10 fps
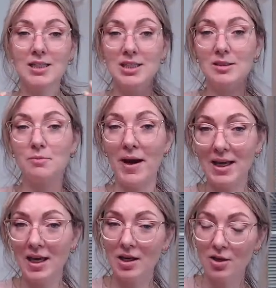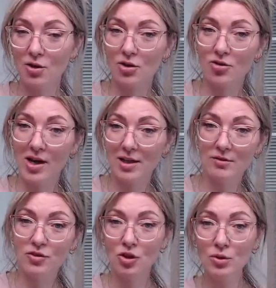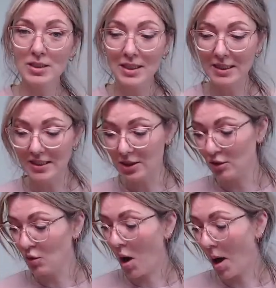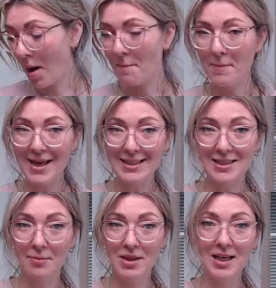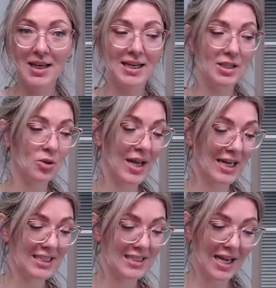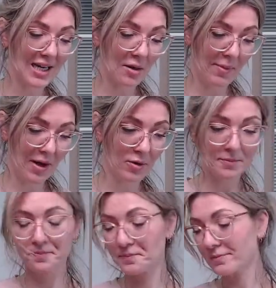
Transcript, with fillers: spike your creative juices to uh, make something and that you get excited about